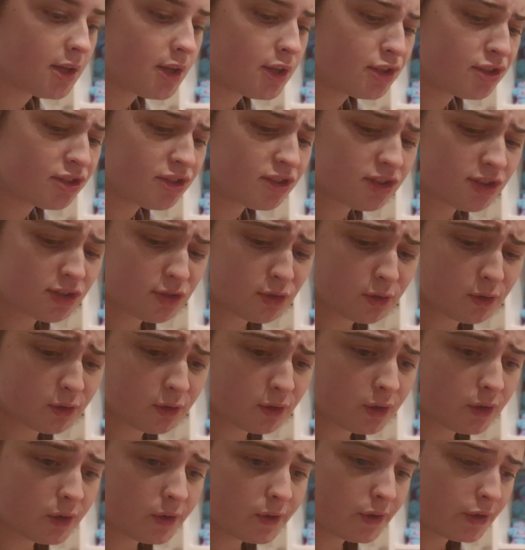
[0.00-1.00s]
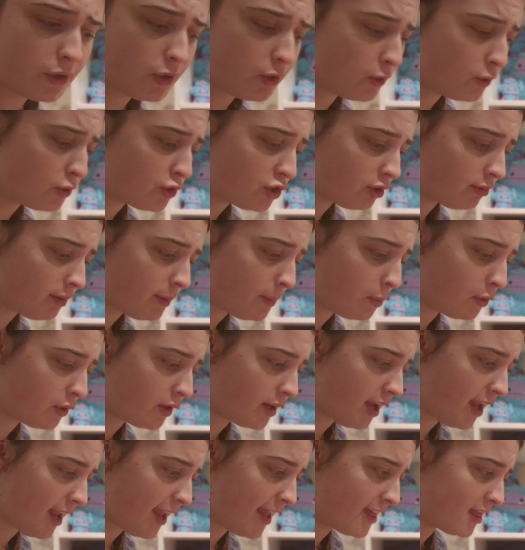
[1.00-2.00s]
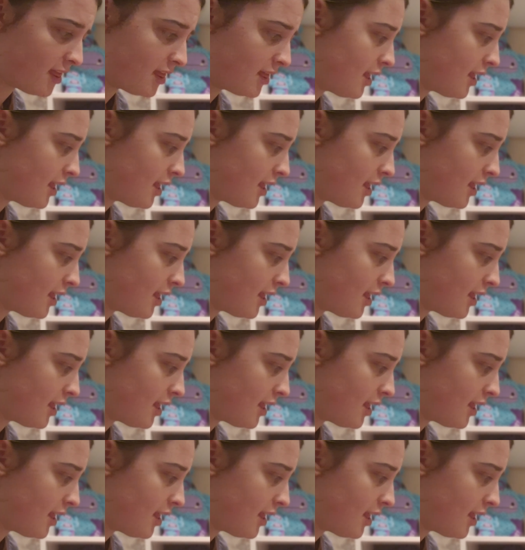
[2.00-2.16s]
So who should we put in